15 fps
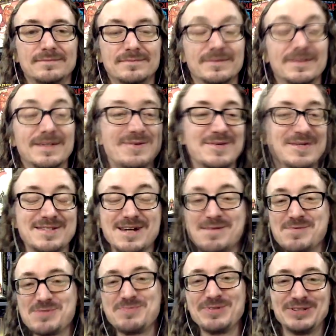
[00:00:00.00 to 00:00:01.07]
Well, anyway,
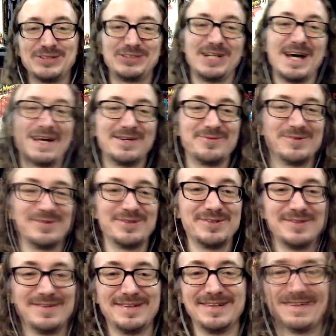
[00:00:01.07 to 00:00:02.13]
Thomas, been good chatting with
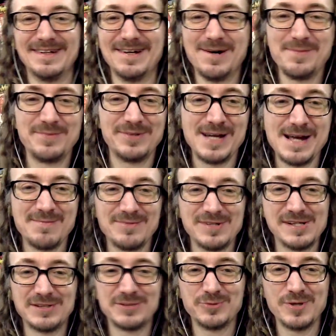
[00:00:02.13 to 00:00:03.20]
you. I hope your game
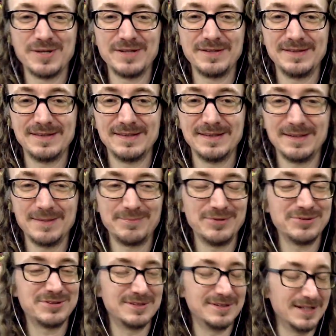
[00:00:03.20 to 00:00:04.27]
does well. I'm going to
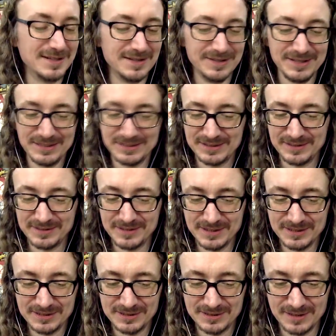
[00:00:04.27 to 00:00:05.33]
post uh, the links to
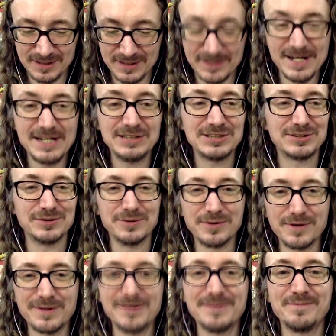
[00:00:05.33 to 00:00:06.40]
this, uh, Thy
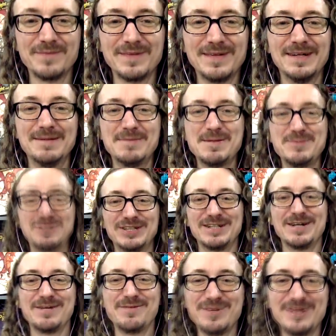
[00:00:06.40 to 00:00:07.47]
Sword. Uh, maybe
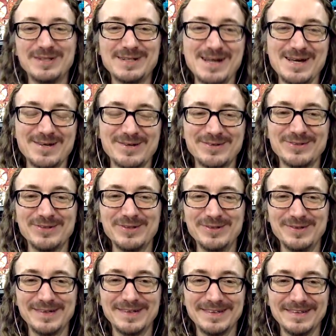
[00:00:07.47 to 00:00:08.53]
check out Vindicator
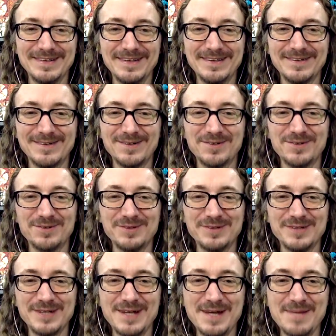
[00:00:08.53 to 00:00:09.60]
too, uh, their earlier
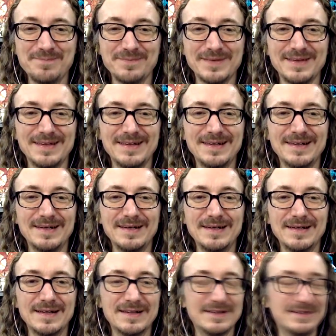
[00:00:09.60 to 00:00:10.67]
game.
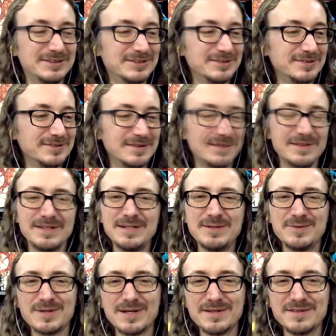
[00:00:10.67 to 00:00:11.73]
Uh, these are are they
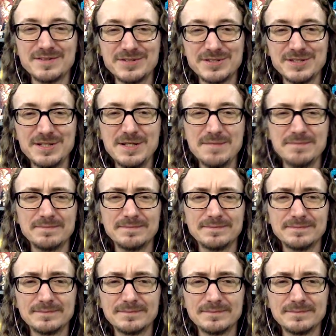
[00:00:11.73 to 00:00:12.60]
anywhere other than Steam?